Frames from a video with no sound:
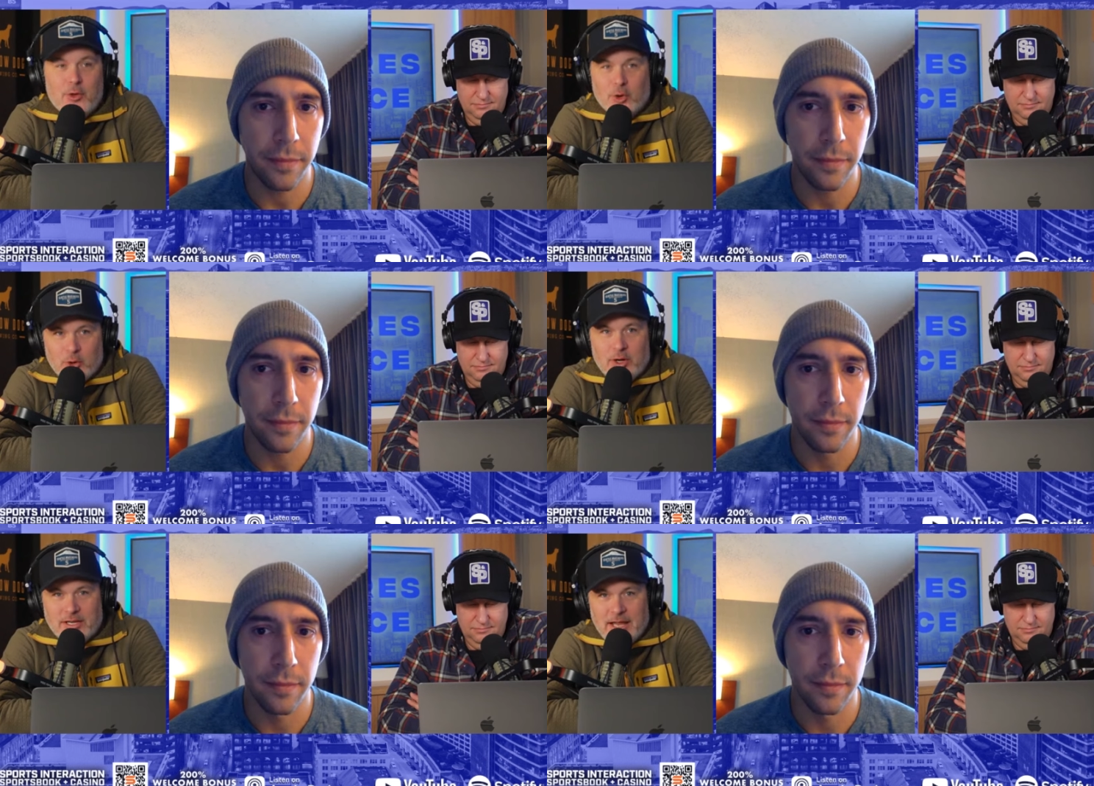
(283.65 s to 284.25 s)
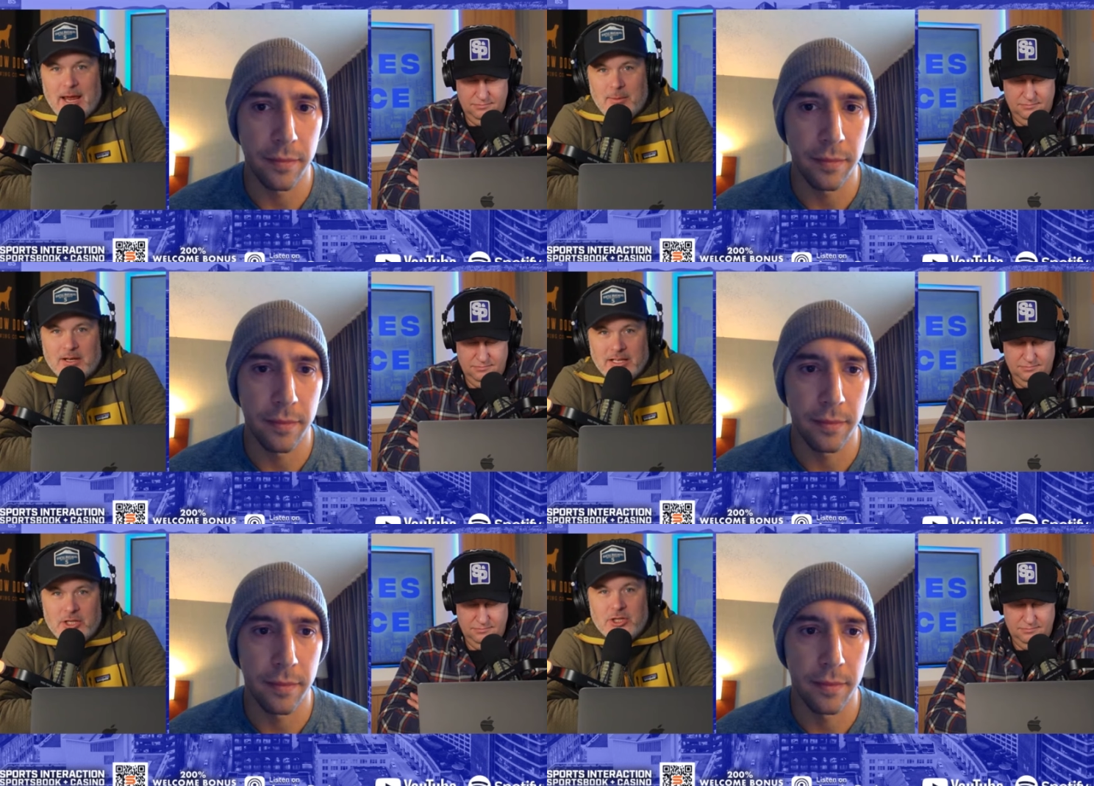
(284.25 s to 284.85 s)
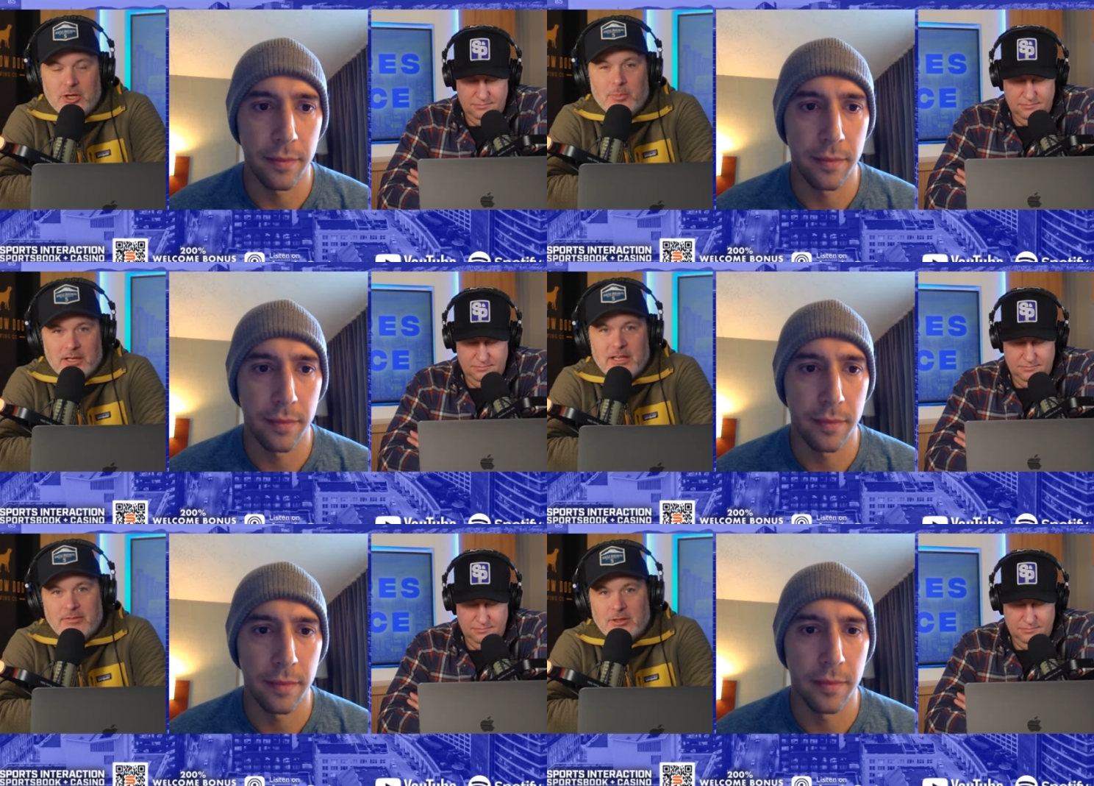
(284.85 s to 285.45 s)
Speaker 1: good game to lead you to
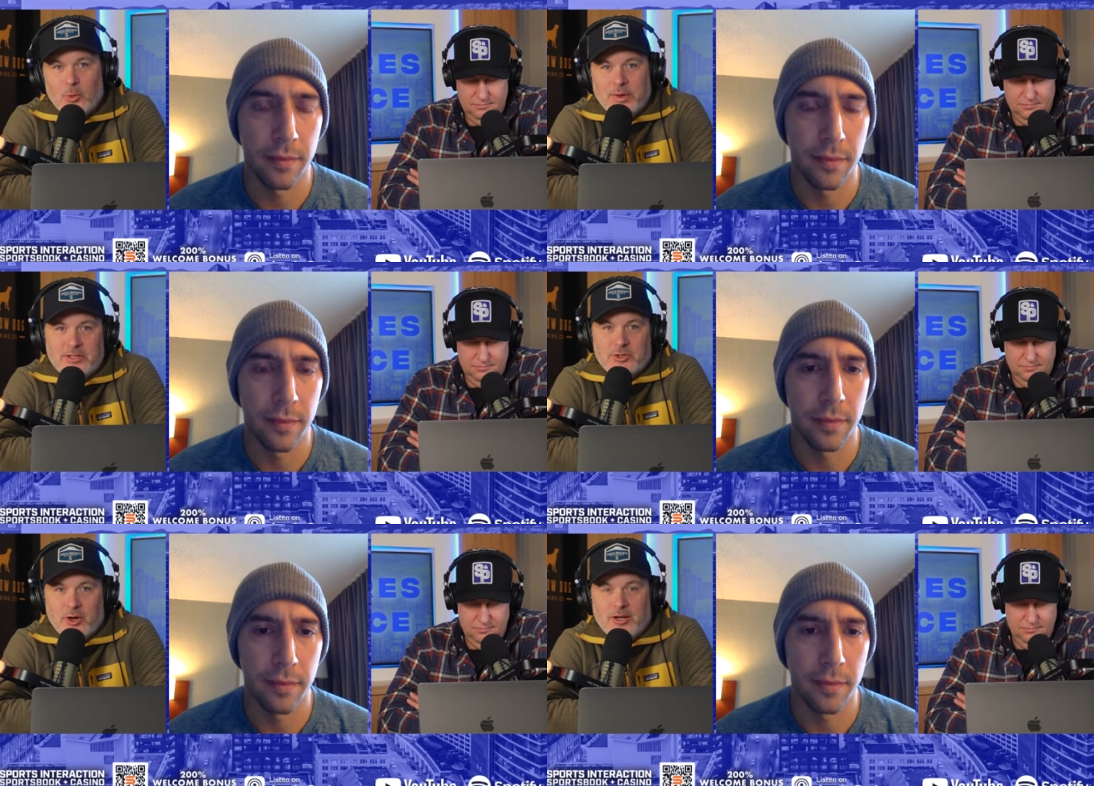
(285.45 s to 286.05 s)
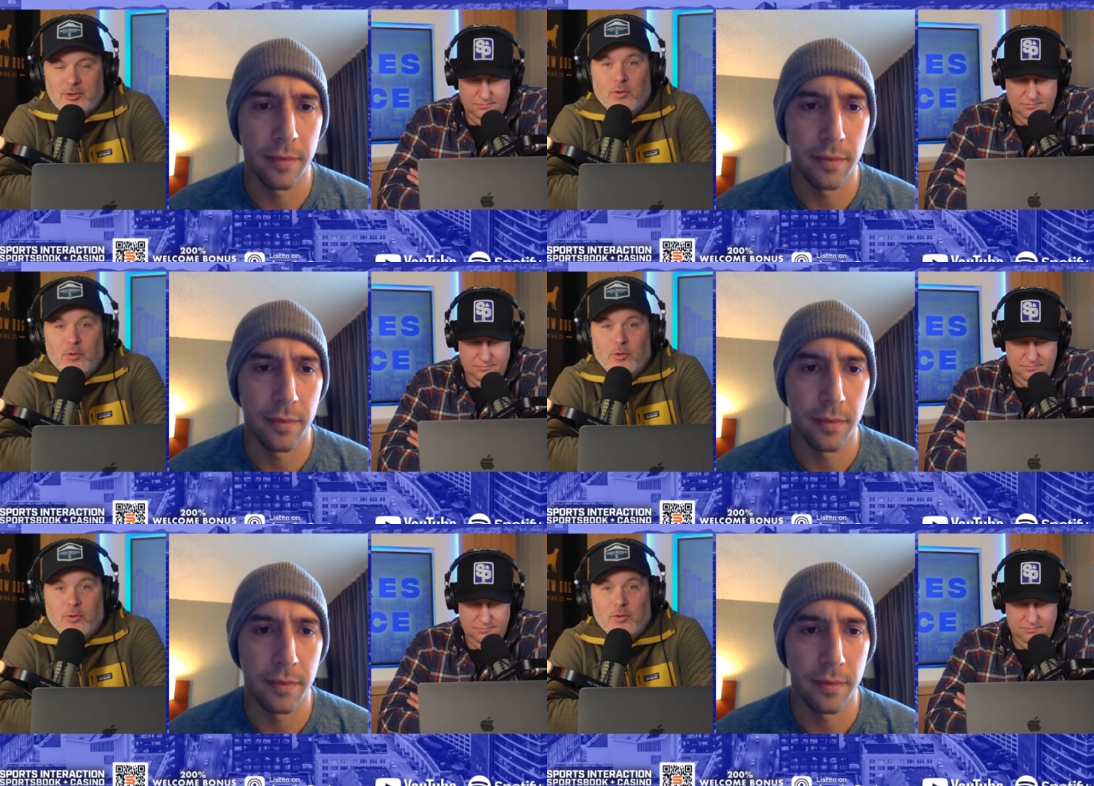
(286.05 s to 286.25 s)
believe that the wins are not too